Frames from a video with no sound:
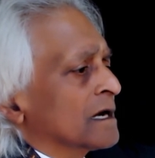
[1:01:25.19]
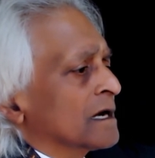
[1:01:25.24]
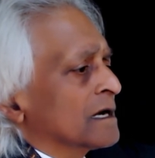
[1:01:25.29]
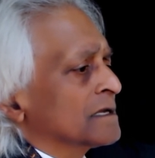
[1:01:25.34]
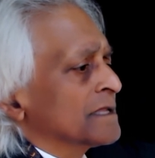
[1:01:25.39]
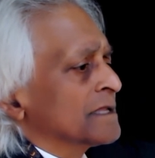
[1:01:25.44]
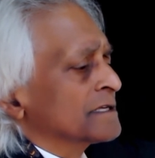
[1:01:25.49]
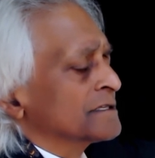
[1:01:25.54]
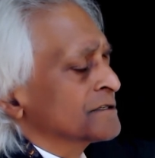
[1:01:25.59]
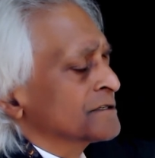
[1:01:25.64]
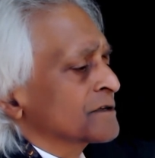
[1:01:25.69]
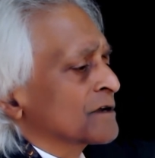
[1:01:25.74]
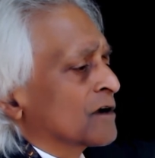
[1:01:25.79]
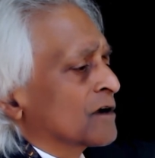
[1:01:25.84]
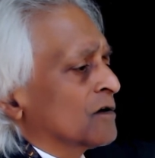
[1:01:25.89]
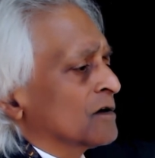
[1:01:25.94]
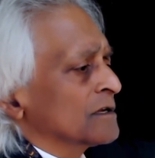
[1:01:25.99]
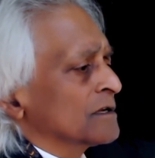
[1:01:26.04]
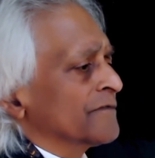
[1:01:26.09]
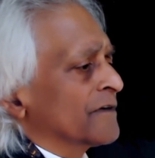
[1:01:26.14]
That's the
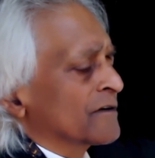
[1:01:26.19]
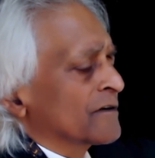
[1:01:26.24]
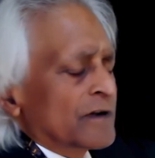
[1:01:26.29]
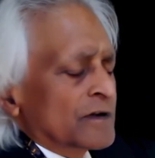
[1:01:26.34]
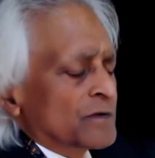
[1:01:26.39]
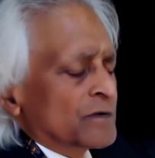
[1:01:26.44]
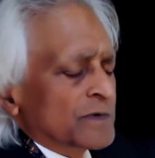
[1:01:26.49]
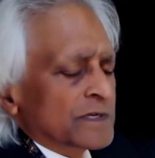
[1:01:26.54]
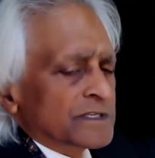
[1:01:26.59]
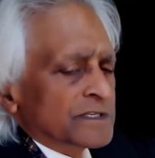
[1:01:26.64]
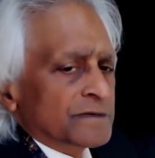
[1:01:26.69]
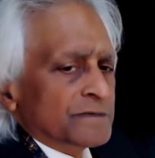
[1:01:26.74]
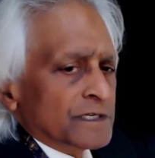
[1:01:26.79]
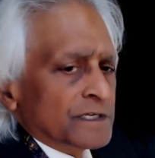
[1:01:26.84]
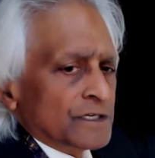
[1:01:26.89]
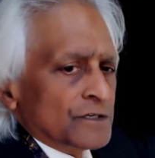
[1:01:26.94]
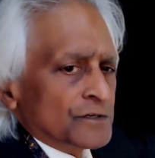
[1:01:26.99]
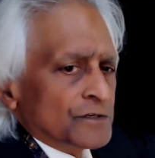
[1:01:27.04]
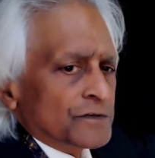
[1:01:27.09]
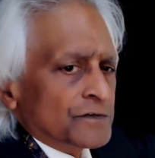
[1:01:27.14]
call of our great wisdom
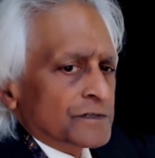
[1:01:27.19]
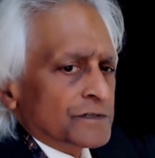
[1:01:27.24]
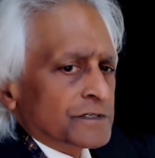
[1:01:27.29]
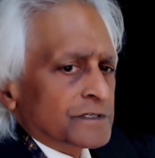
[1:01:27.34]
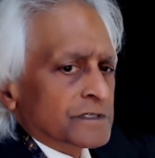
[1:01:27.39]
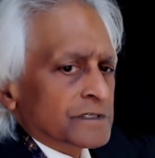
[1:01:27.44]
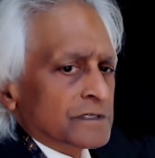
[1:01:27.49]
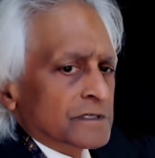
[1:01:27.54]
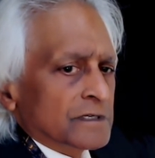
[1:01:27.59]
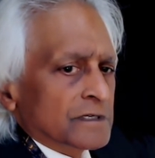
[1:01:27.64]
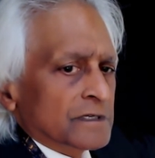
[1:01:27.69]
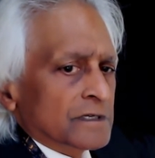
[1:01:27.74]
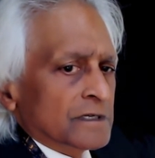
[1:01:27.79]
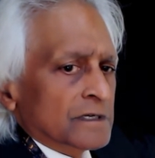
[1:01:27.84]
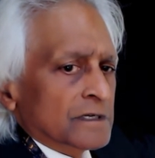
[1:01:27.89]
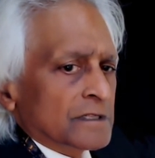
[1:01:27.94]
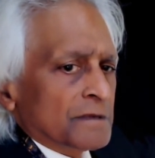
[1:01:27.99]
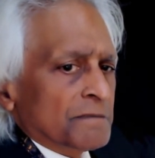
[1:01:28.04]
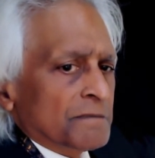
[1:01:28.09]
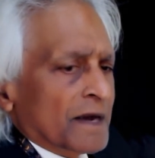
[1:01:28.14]
teachers.
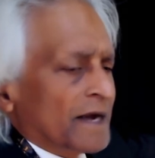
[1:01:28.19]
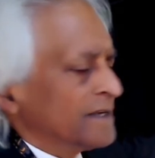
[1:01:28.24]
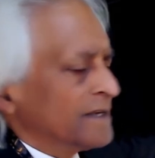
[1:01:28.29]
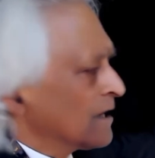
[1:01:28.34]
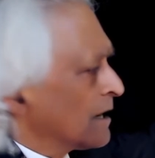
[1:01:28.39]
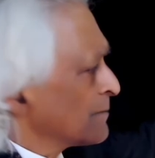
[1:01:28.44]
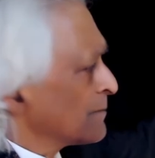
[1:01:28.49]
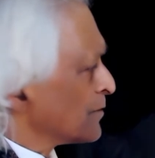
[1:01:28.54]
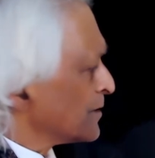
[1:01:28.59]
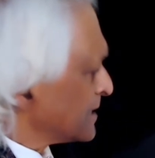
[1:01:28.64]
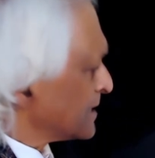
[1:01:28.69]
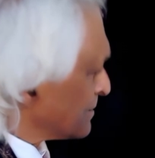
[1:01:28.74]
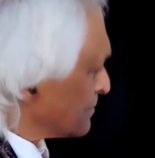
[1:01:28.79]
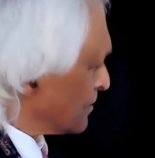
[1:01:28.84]
The mind operating